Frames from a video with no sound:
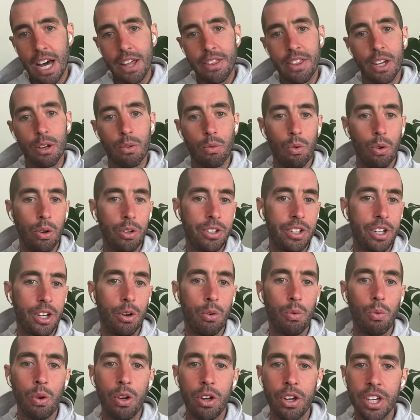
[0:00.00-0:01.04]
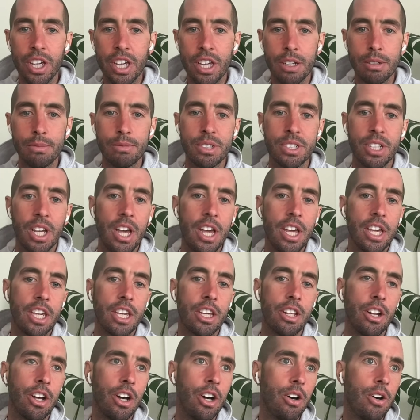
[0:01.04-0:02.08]
I think Rodell Williams,
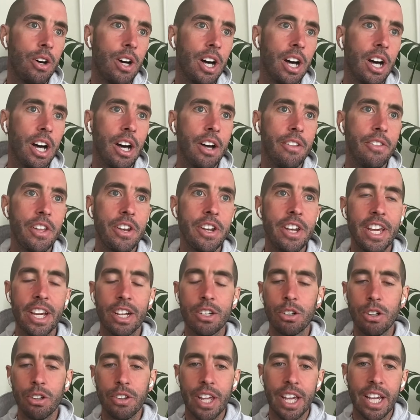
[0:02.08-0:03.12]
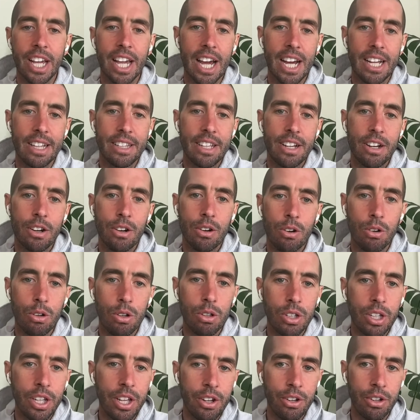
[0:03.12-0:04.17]
you know, the nickel they got there,
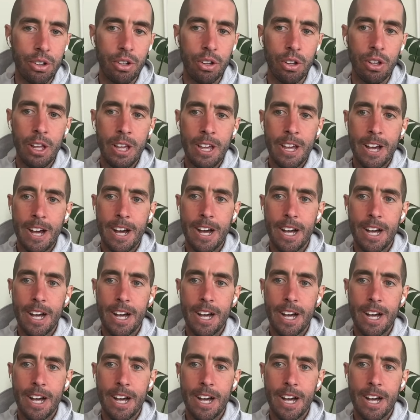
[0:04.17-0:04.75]
Earl Little,